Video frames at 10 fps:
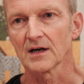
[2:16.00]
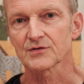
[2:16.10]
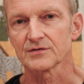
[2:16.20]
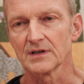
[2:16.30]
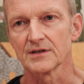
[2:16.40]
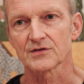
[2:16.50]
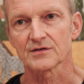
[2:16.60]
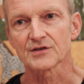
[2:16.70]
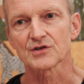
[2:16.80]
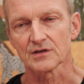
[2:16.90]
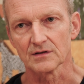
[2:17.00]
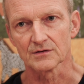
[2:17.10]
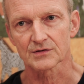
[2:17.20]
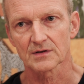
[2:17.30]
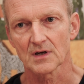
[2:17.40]
us really as
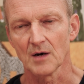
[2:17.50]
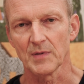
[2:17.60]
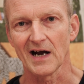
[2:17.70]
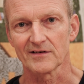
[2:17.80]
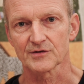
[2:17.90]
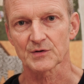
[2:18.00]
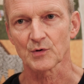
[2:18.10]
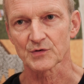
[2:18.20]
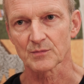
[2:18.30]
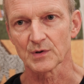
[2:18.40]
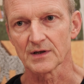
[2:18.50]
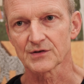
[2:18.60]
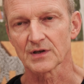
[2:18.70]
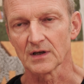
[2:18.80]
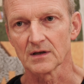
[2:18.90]
Christians about our
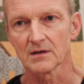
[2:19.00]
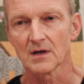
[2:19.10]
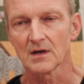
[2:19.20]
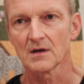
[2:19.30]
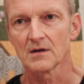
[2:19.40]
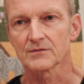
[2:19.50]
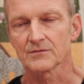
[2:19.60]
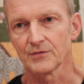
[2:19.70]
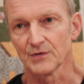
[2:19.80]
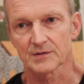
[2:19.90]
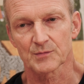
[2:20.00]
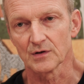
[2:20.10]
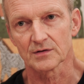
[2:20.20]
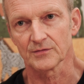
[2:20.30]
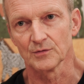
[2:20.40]
responsibility for this
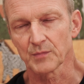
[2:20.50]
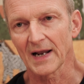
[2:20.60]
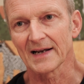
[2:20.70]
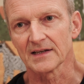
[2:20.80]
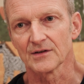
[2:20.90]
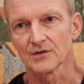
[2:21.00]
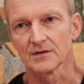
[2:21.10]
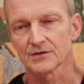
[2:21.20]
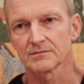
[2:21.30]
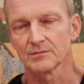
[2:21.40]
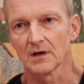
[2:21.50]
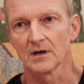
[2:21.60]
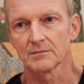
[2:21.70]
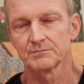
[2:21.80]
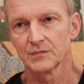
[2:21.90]
beautiful planet that
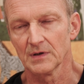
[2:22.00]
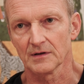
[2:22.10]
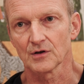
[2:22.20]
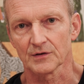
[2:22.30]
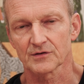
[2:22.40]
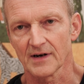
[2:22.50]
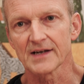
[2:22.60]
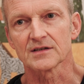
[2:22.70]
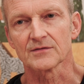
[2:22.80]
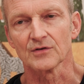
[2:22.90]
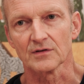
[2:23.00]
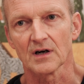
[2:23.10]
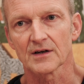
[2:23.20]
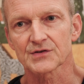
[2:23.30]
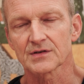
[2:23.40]
our uh, God created for
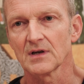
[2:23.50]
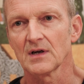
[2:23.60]
us.